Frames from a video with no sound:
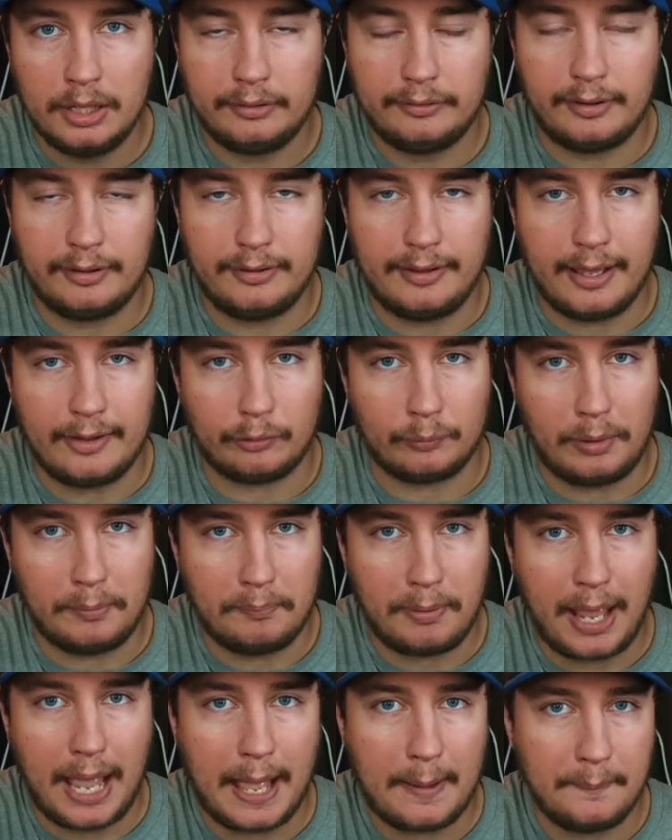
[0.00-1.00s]
to
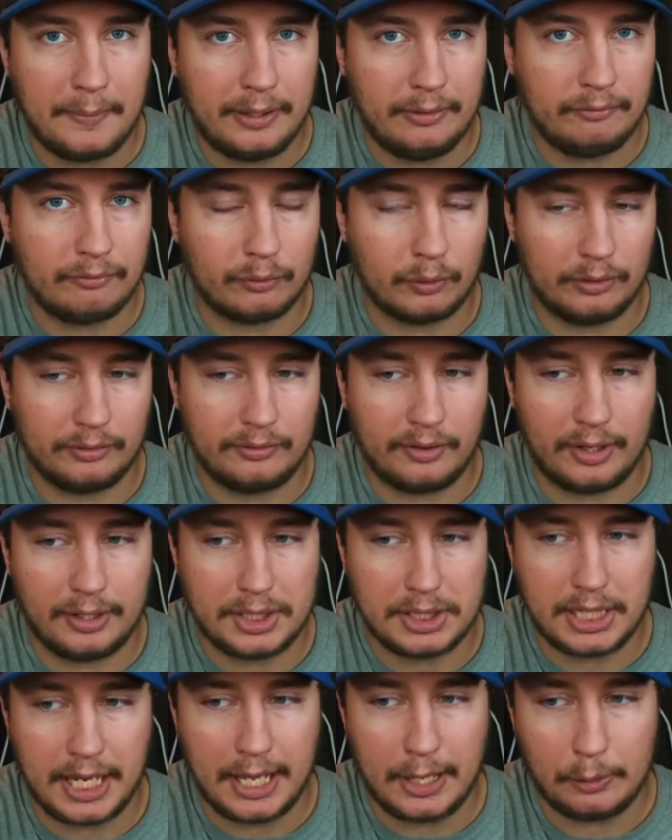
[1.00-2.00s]
Desmond Patman for a
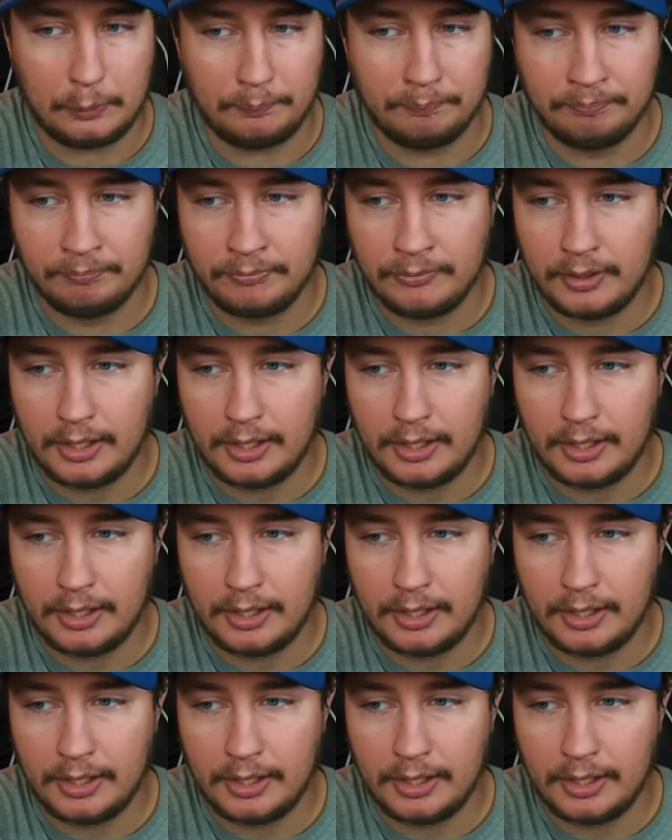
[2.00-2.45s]
touchdown,